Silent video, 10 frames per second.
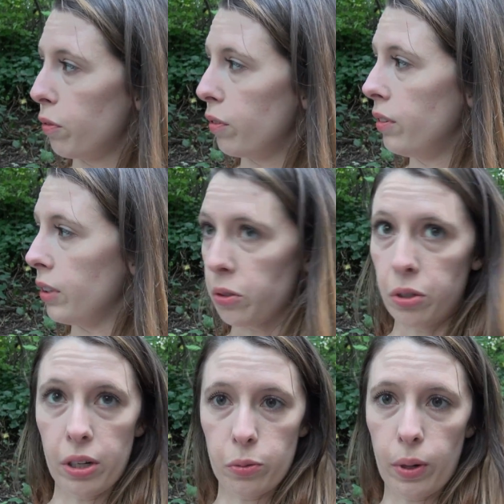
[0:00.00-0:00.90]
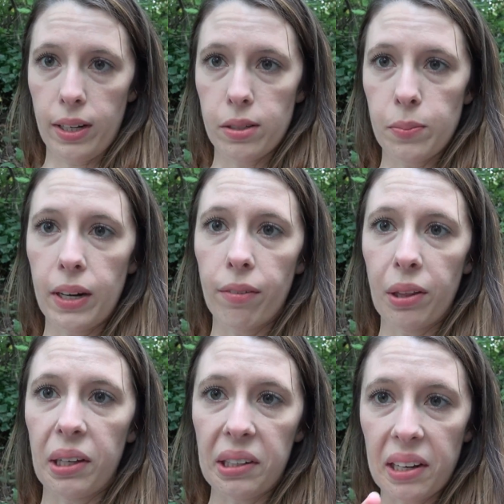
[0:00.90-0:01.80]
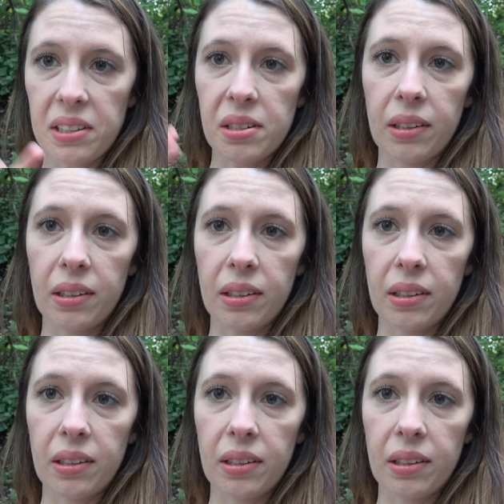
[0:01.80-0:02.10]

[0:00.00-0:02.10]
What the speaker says: if yesterday's rain has made everything nice